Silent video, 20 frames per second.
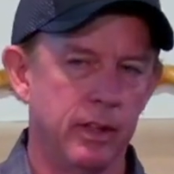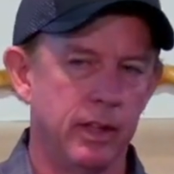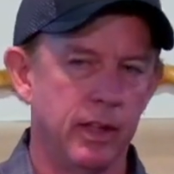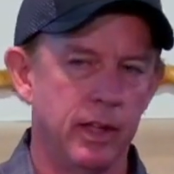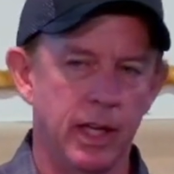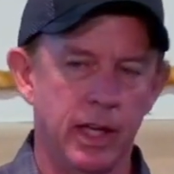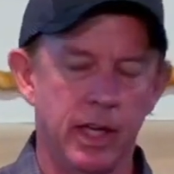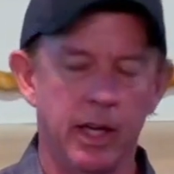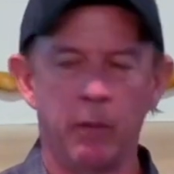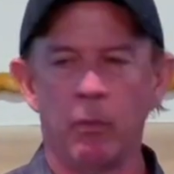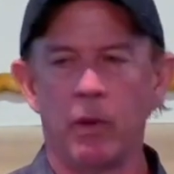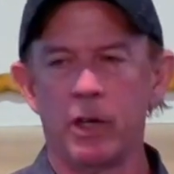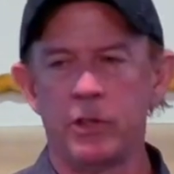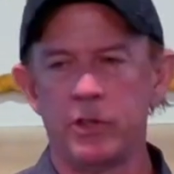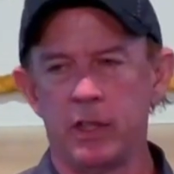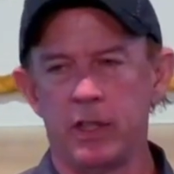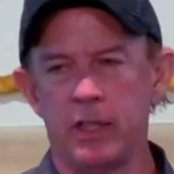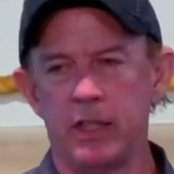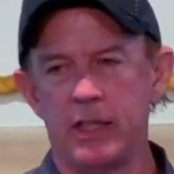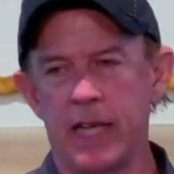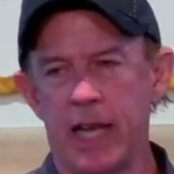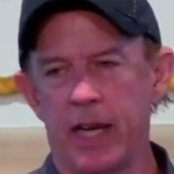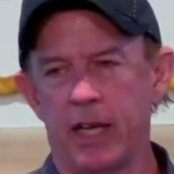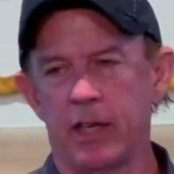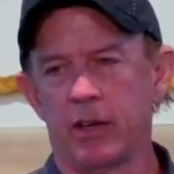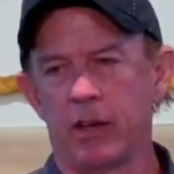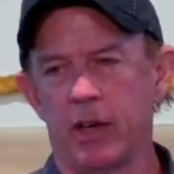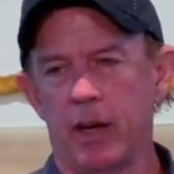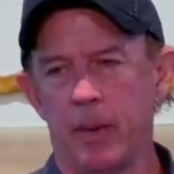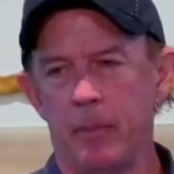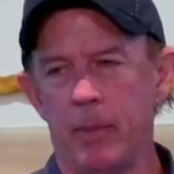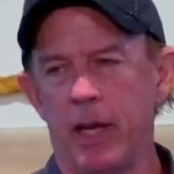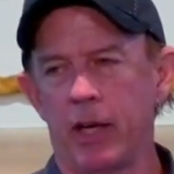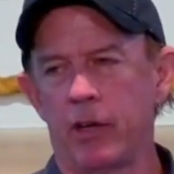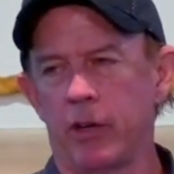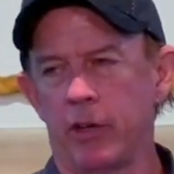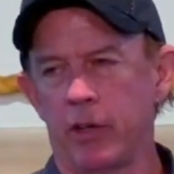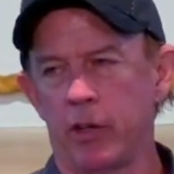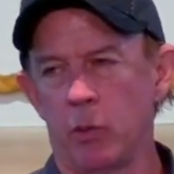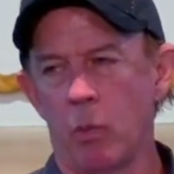And I want you to take her and make her
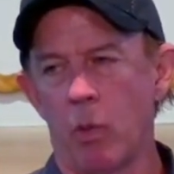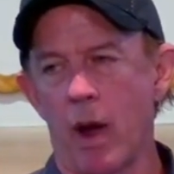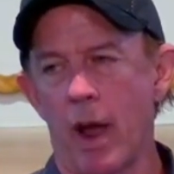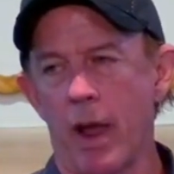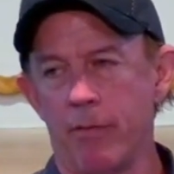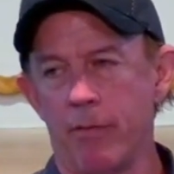your wife.